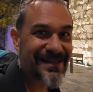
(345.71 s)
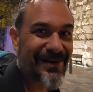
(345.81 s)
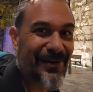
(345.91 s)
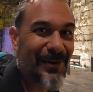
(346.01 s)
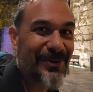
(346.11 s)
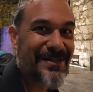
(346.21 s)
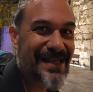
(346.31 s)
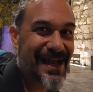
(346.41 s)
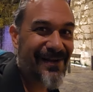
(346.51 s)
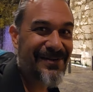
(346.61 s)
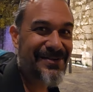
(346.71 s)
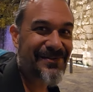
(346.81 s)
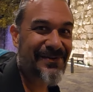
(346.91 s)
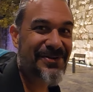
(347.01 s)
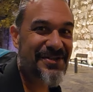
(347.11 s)
it to Old Town
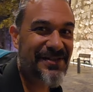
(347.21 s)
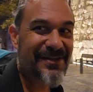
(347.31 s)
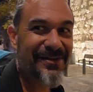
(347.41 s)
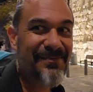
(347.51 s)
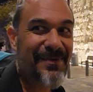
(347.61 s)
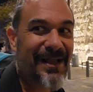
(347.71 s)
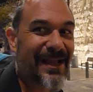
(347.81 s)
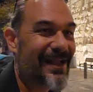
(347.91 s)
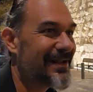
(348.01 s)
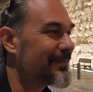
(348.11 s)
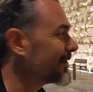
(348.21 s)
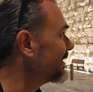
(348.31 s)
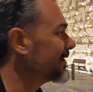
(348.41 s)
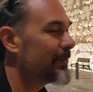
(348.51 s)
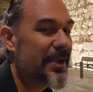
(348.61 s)
Jerusalem and we're
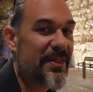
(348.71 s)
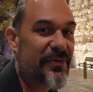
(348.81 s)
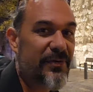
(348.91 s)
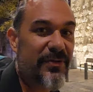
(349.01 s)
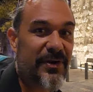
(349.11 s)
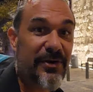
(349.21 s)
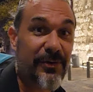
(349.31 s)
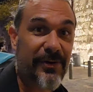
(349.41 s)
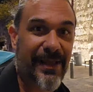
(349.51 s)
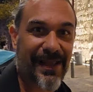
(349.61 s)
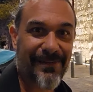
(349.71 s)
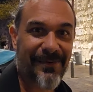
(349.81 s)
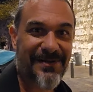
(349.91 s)
gonna go in through the new gate,